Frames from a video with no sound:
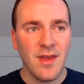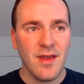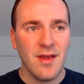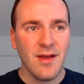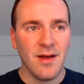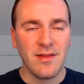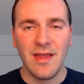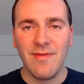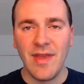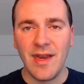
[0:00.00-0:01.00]

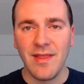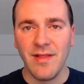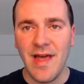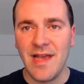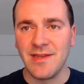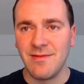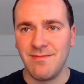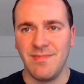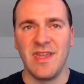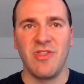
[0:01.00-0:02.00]
alleviated the last,
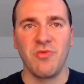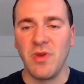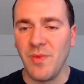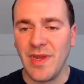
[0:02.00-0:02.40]
3 weeks